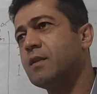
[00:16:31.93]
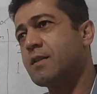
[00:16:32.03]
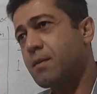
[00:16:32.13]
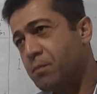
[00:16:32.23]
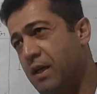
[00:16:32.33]

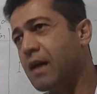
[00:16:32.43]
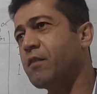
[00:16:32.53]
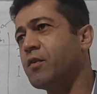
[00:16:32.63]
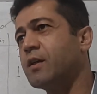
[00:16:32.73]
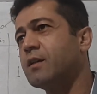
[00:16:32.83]
It's a
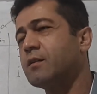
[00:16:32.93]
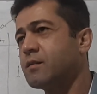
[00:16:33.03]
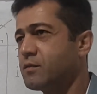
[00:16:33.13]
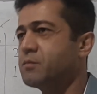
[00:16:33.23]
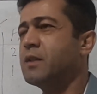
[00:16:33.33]

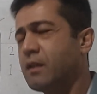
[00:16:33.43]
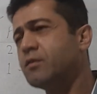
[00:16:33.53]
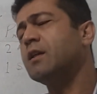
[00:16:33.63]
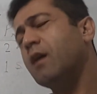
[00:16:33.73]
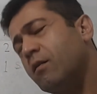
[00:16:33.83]

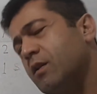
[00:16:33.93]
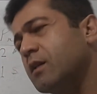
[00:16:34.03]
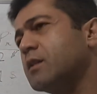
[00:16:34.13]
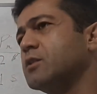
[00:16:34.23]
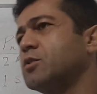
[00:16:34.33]
behavior of
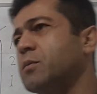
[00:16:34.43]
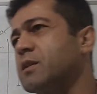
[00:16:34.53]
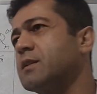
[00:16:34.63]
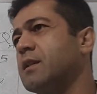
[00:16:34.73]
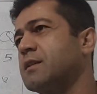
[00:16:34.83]
the
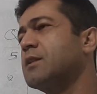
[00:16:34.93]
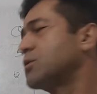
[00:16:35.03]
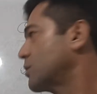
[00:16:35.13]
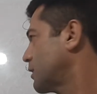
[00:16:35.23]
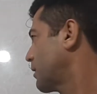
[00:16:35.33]
consumers. Yeah,
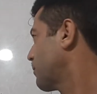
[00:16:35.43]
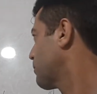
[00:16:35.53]
exactly. Yeah.